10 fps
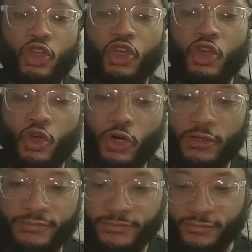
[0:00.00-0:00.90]
Cool,
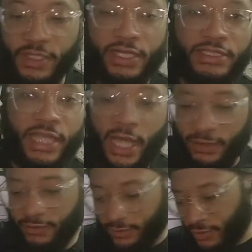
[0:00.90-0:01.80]
good and
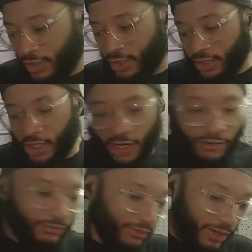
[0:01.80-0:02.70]
tight.
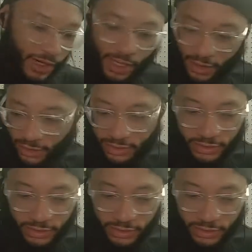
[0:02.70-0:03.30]
All right.